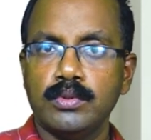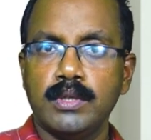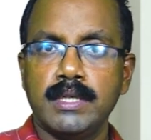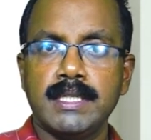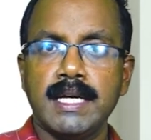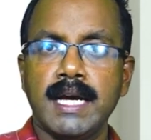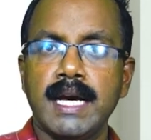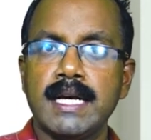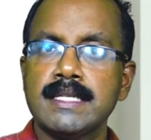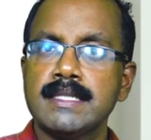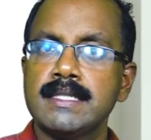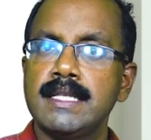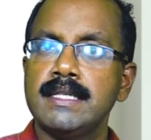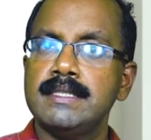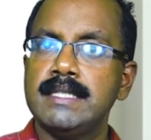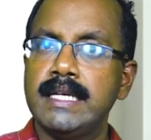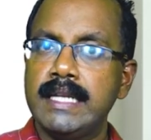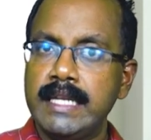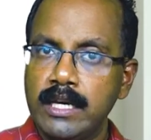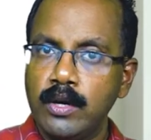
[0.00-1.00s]
it has the
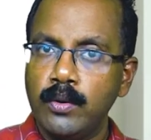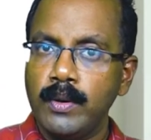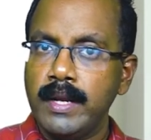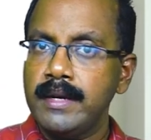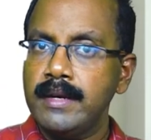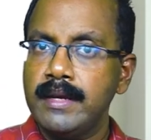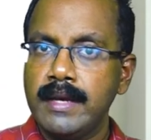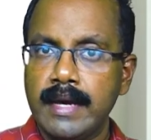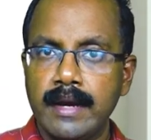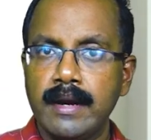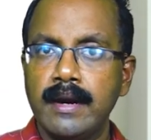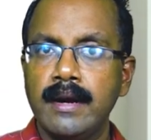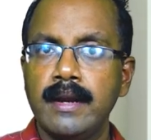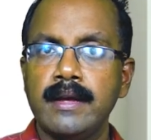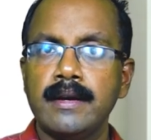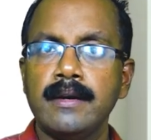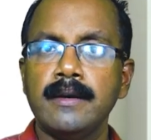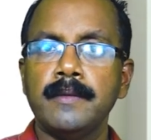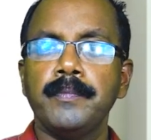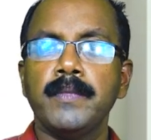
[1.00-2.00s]
geniculate
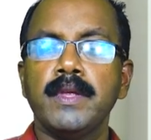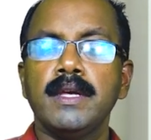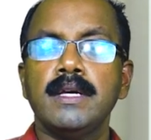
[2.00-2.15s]
ganglion.